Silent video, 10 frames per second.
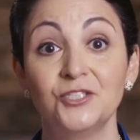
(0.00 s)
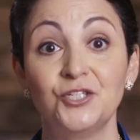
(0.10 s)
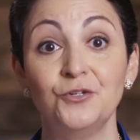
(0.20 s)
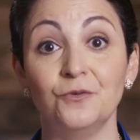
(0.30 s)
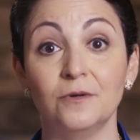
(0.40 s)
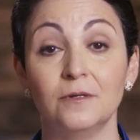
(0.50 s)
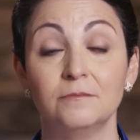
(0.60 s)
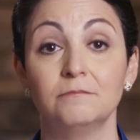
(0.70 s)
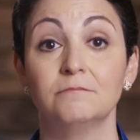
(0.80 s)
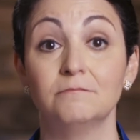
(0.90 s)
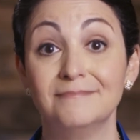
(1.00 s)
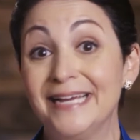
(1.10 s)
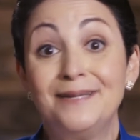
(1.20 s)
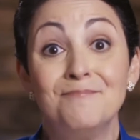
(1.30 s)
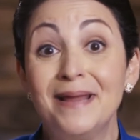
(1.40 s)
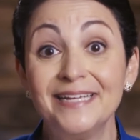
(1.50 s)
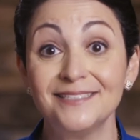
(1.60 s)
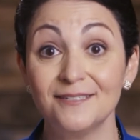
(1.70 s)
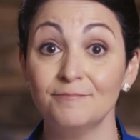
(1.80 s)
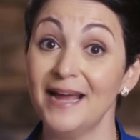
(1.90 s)
2. Admit
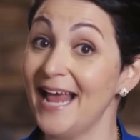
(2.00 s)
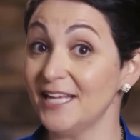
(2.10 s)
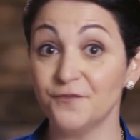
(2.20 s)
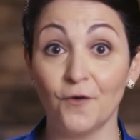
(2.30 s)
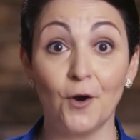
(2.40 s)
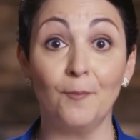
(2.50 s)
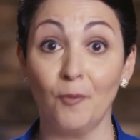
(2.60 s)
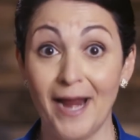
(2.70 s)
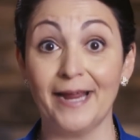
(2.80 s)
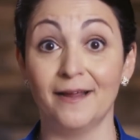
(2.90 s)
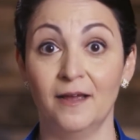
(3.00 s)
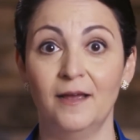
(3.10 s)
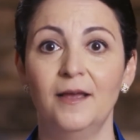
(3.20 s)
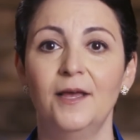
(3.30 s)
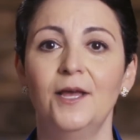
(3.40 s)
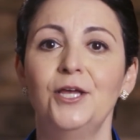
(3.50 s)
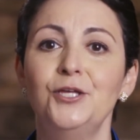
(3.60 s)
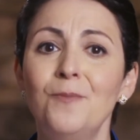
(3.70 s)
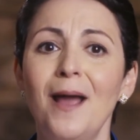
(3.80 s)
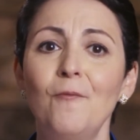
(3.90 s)
it and ask for a break.
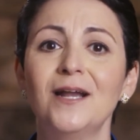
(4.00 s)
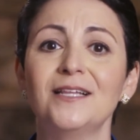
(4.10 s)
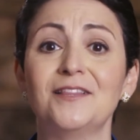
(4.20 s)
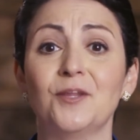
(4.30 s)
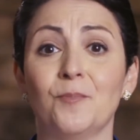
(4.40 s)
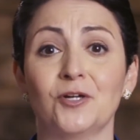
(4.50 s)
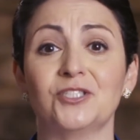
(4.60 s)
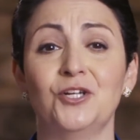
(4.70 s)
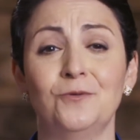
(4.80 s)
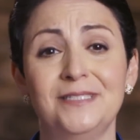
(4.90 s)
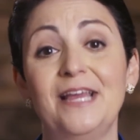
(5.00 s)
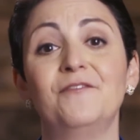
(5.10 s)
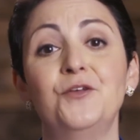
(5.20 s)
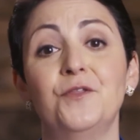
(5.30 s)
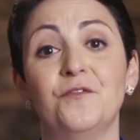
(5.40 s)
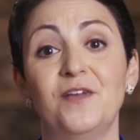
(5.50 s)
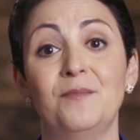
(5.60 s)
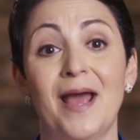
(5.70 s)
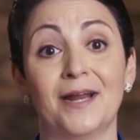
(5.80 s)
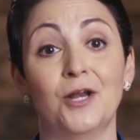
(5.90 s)
You might want to let the person who is giving you the
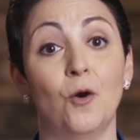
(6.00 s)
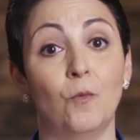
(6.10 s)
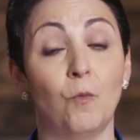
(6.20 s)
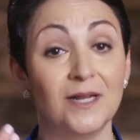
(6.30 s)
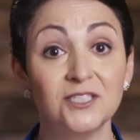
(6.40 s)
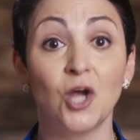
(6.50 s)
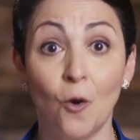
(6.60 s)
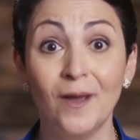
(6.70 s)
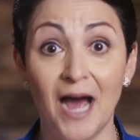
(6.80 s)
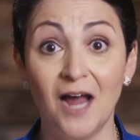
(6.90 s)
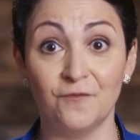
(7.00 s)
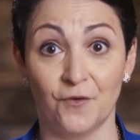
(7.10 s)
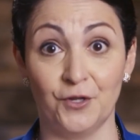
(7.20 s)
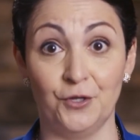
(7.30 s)
feedback know what's going on for